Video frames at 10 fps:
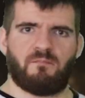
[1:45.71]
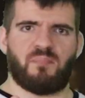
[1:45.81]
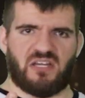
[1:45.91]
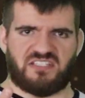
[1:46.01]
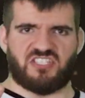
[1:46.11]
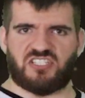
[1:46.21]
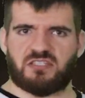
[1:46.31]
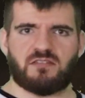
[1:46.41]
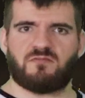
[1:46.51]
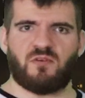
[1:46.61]
But
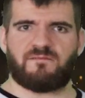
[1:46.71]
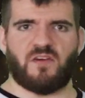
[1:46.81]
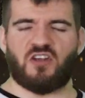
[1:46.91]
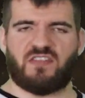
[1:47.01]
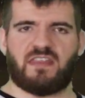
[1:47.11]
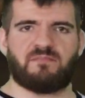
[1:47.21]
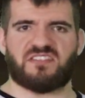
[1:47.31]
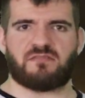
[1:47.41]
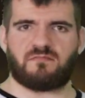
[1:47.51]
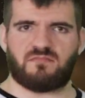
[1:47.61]
just refer to them
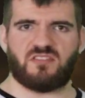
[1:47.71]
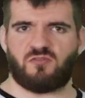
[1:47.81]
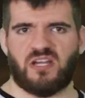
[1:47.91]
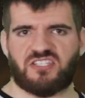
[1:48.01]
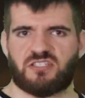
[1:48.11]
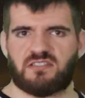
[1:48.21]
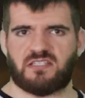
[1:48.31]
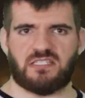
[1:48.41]
as questions,